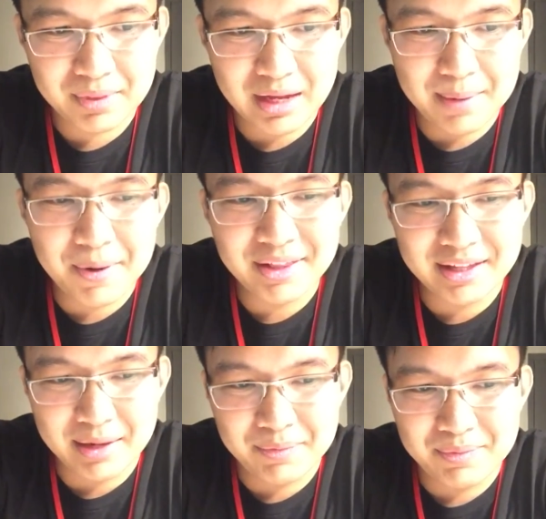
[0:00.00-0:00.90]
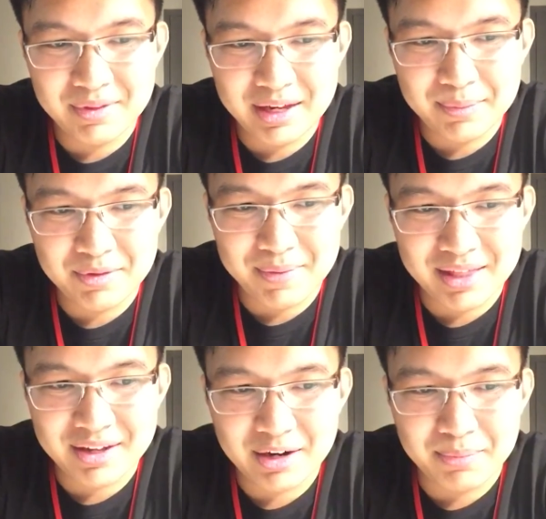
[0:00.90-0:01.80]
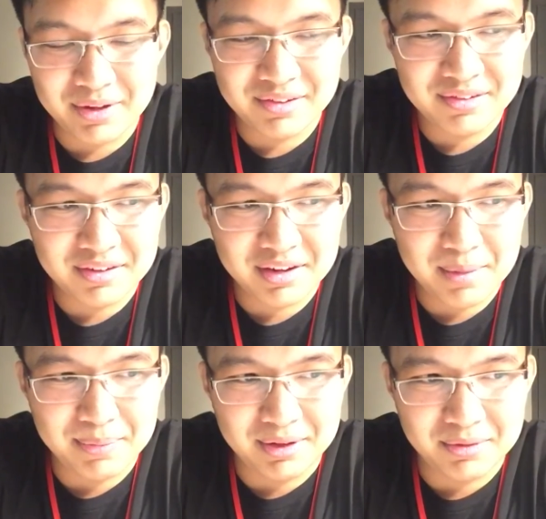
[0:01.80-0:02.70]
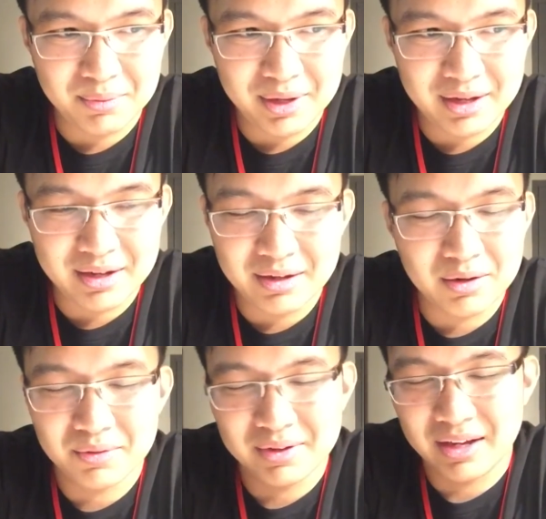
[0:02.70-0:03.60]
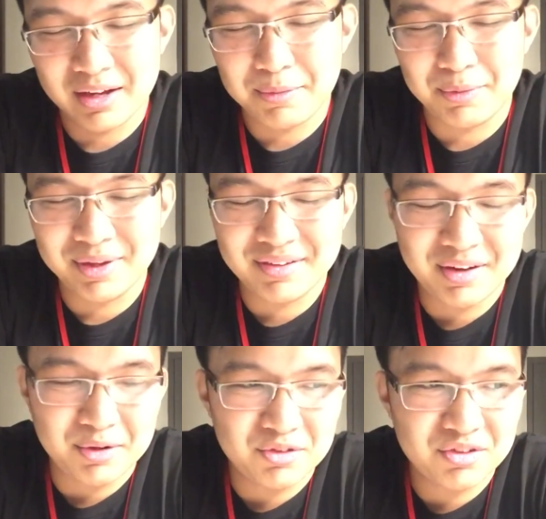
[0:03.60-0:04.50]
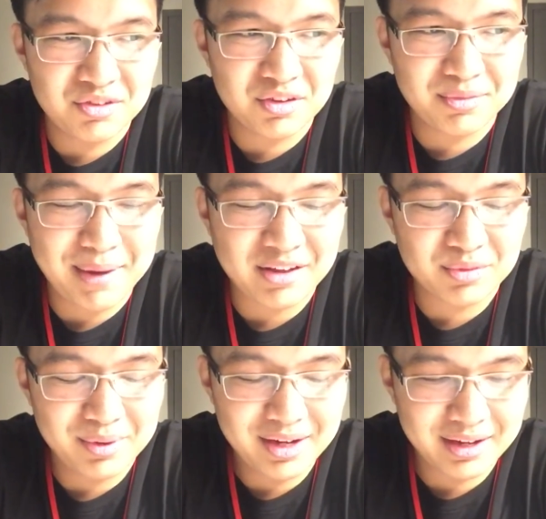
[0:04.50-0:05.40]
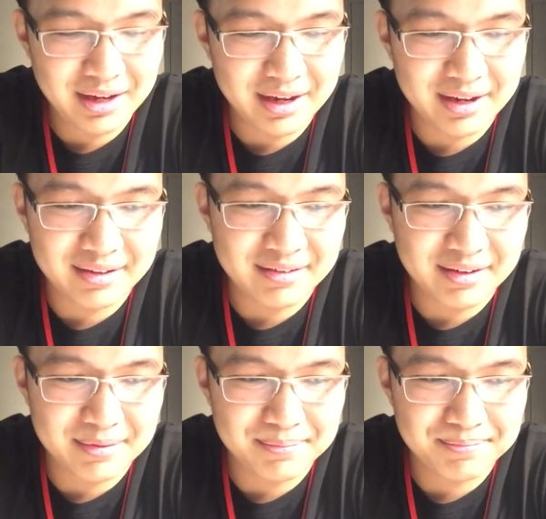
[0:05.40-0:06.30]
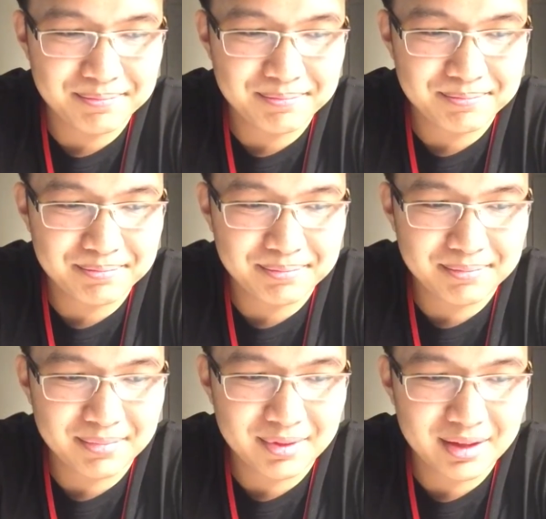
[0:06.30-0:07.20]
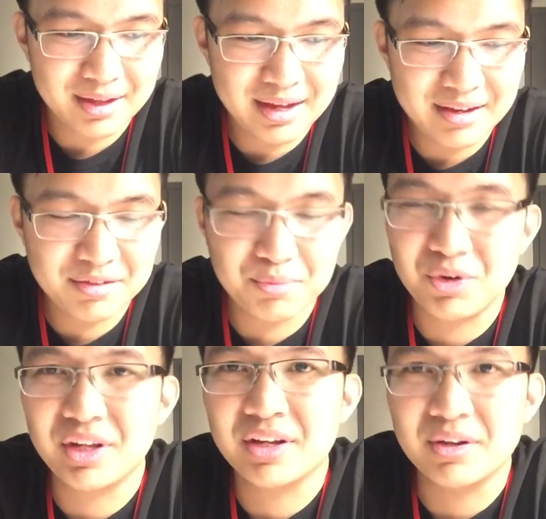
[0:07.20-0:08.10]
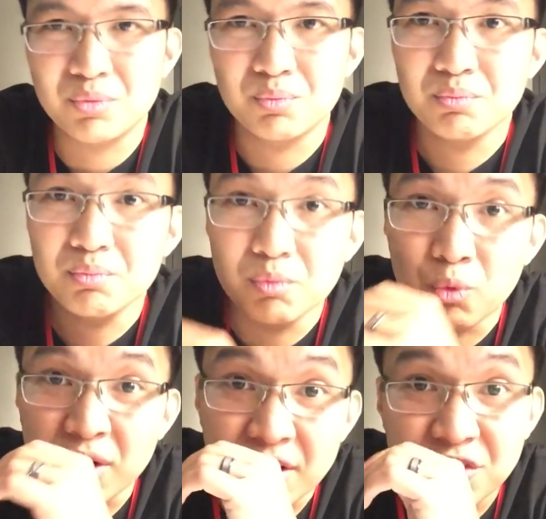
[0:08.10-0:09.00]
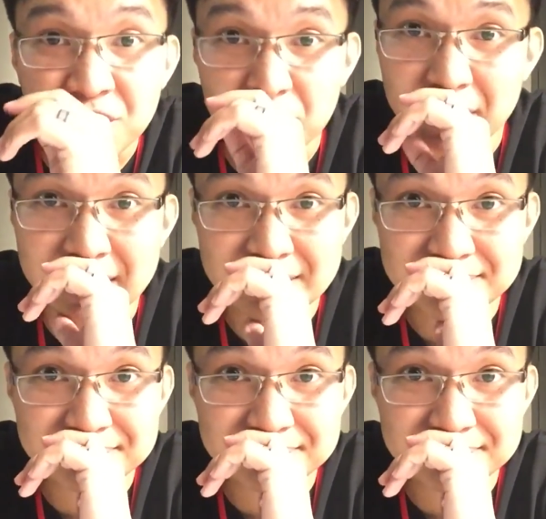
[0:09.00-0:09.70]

I brought that up, that up to my therapist a couple of, we uh, or not a couple of weeks ago, just this past week. And um, he had some really good words for it.